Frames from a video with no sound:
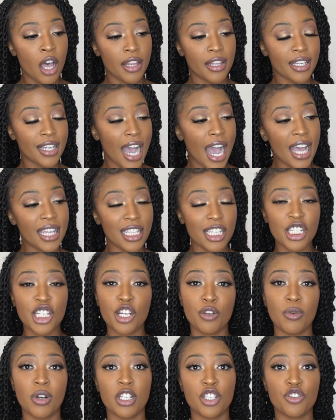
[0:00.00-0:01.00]
The guy that
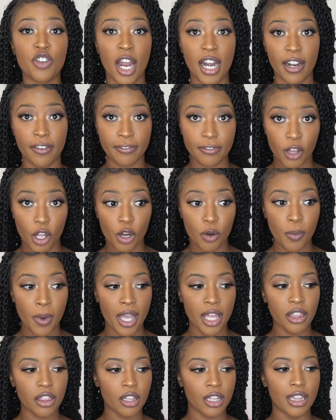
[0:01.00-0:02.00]
she was trying to flirt
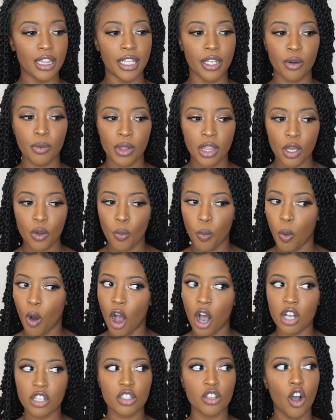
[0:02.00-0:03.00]
with literally
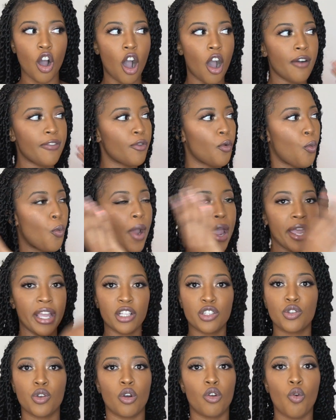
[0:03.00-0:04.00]
walks off way
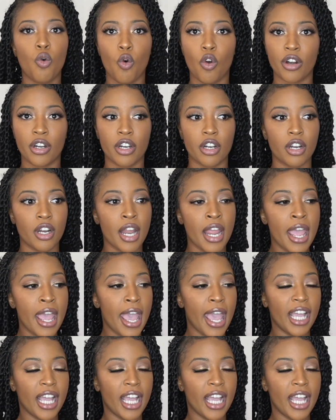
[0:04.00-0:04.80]
into a corner